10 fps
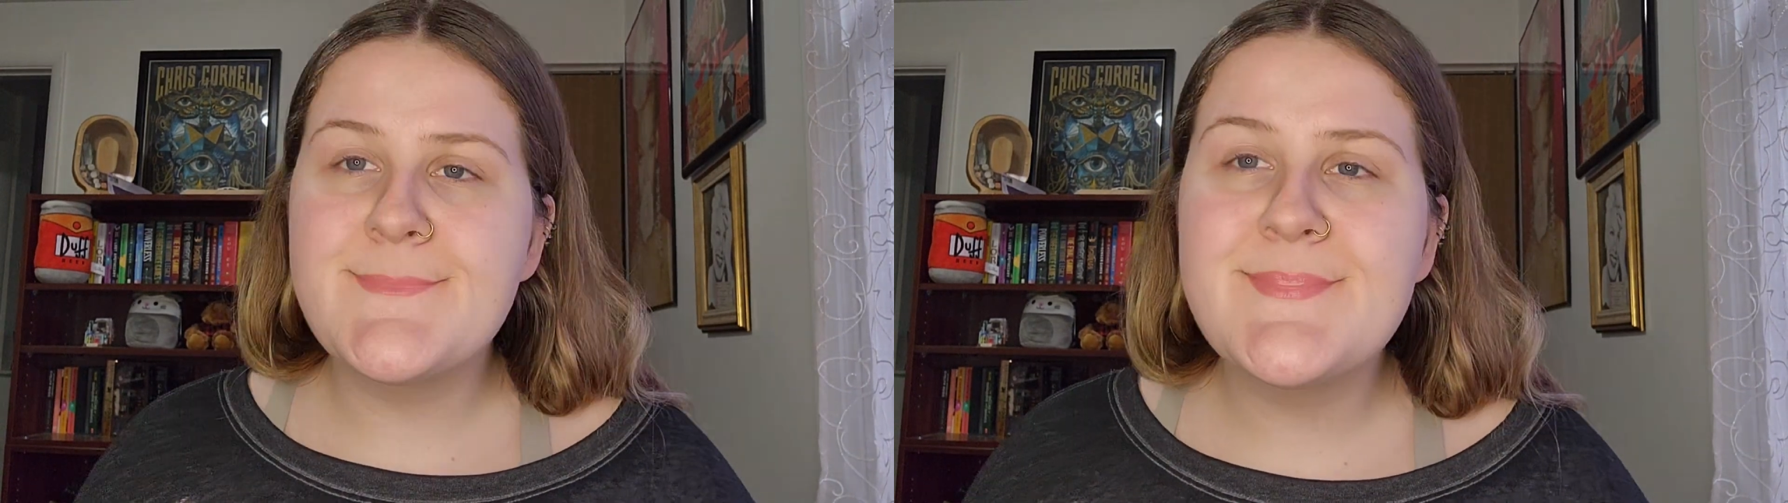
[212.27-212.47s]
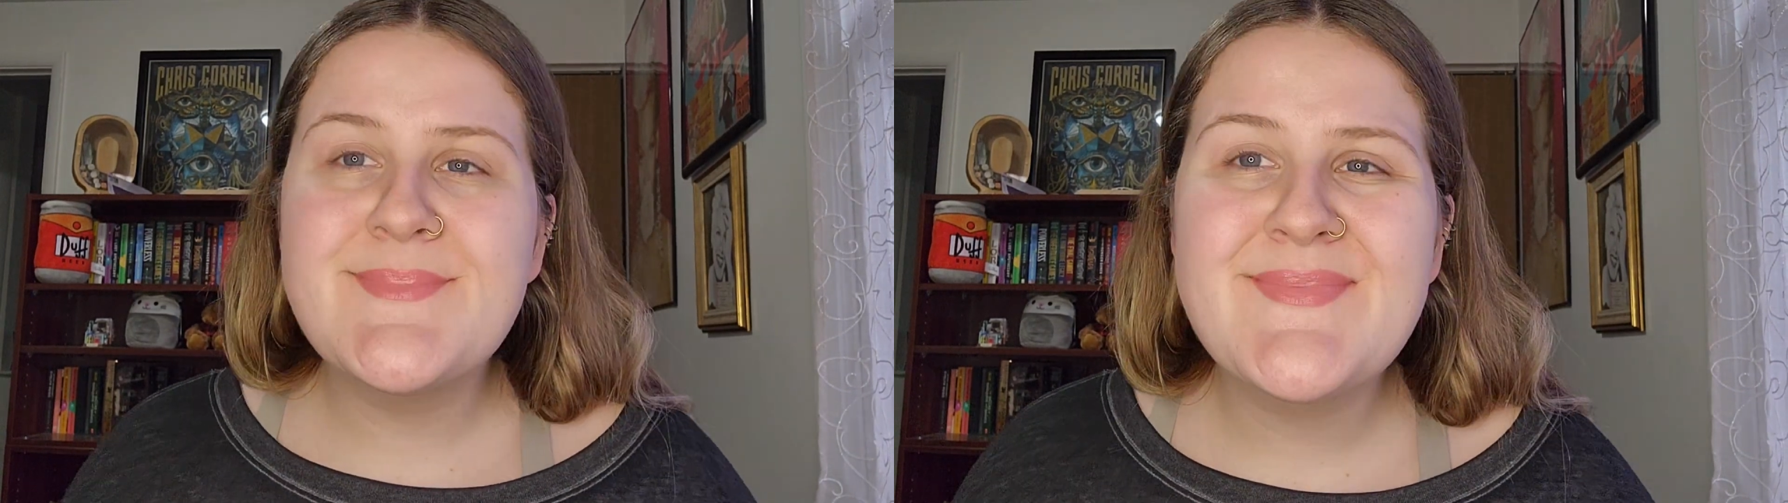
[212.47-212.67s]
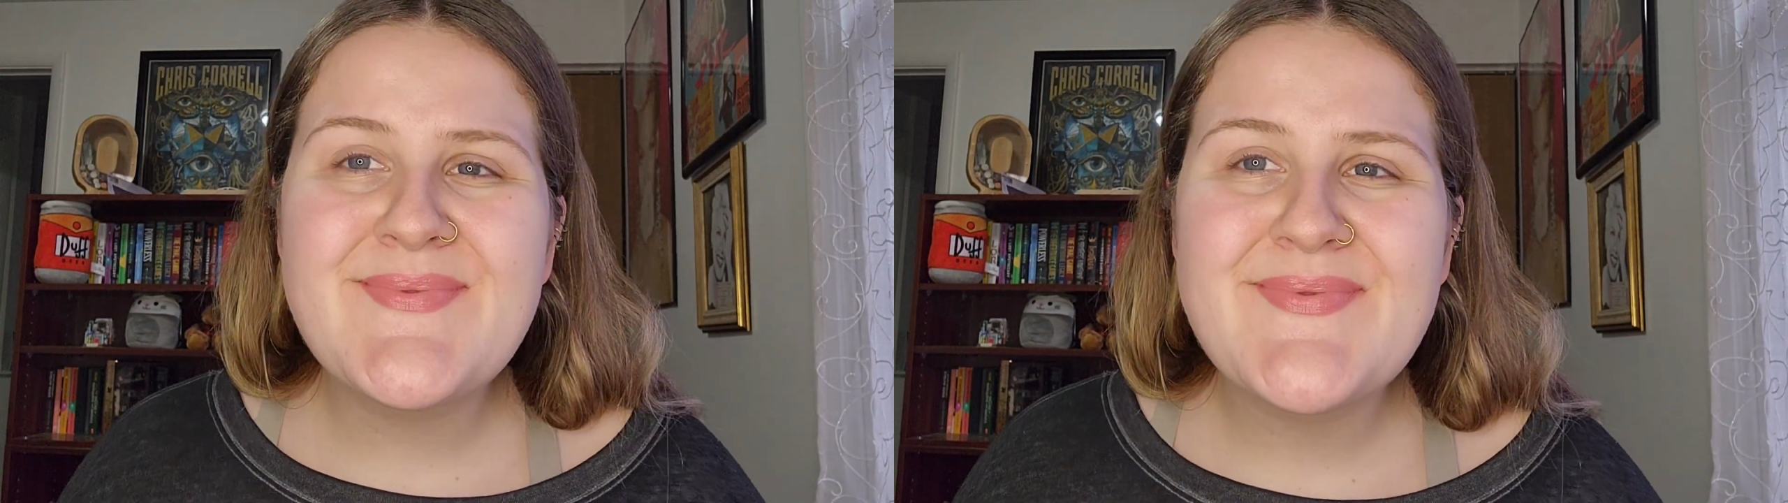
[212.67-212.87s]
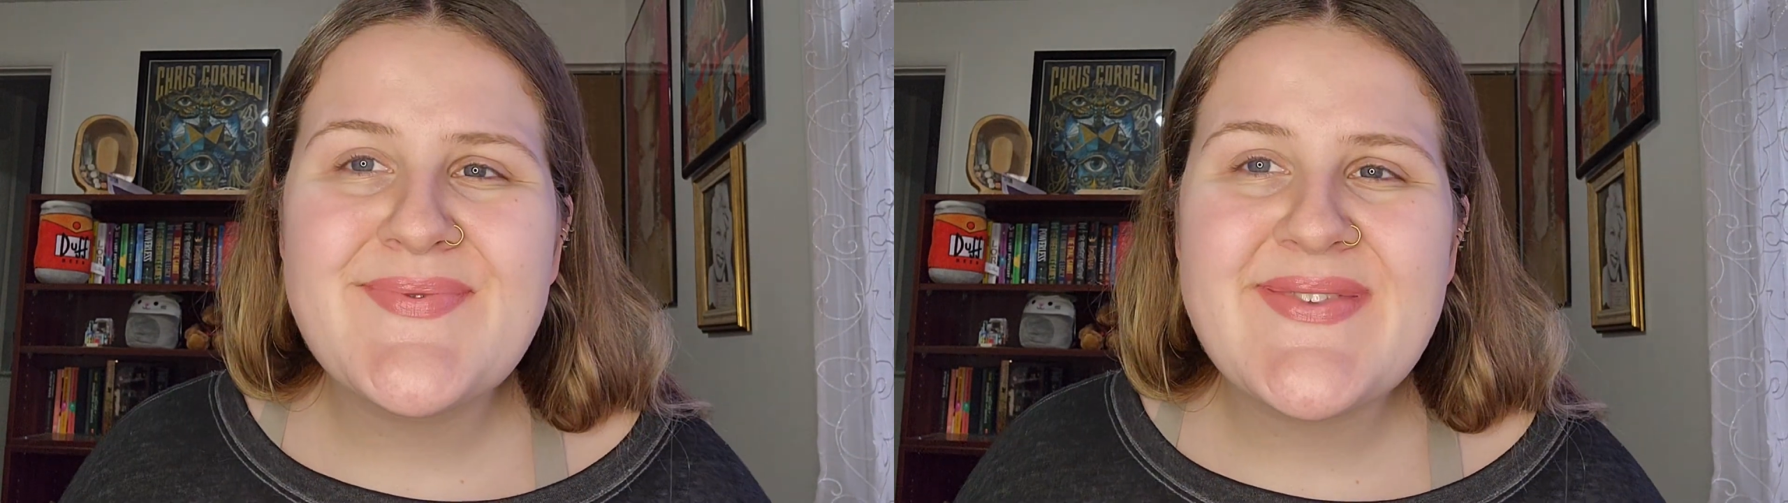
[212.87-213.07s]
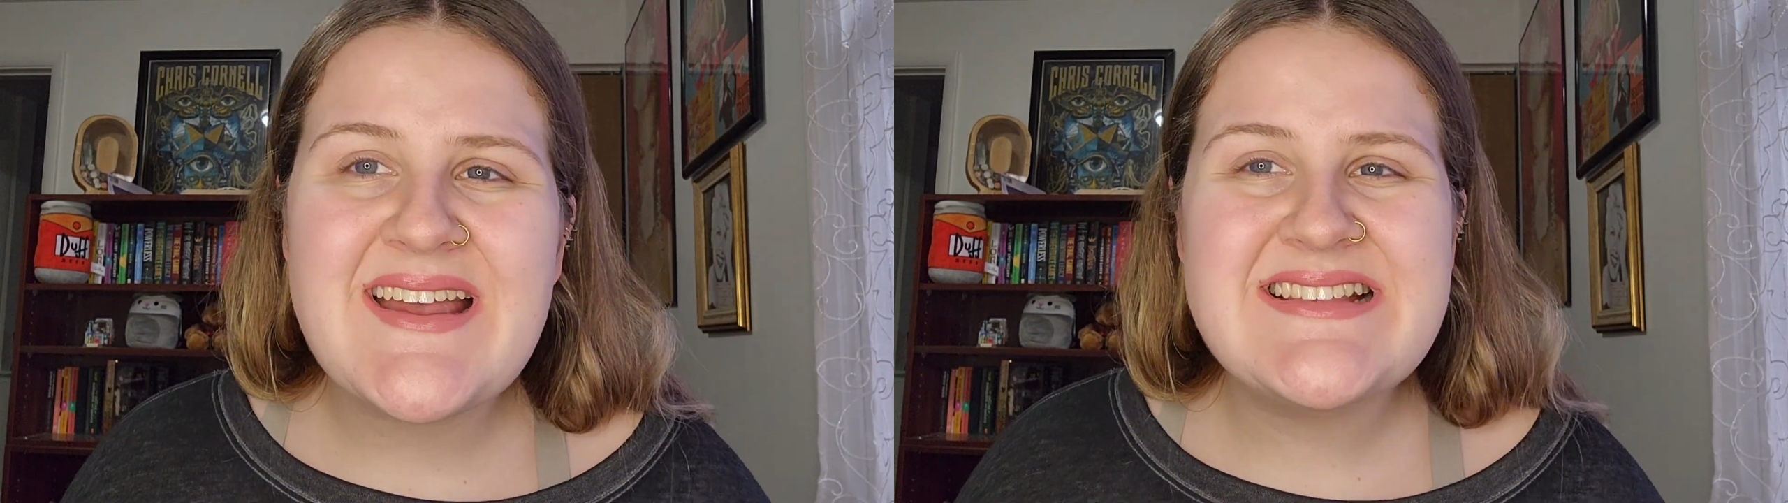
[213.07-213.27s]
Mm,
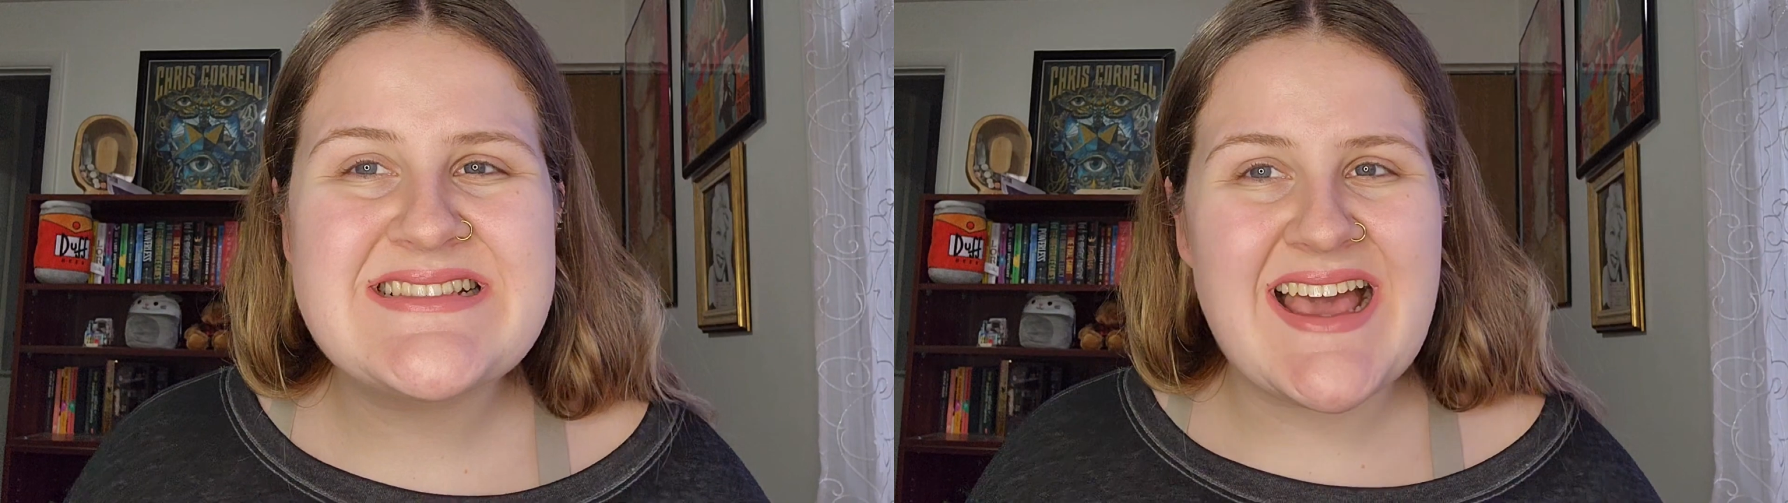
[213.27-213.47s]
it's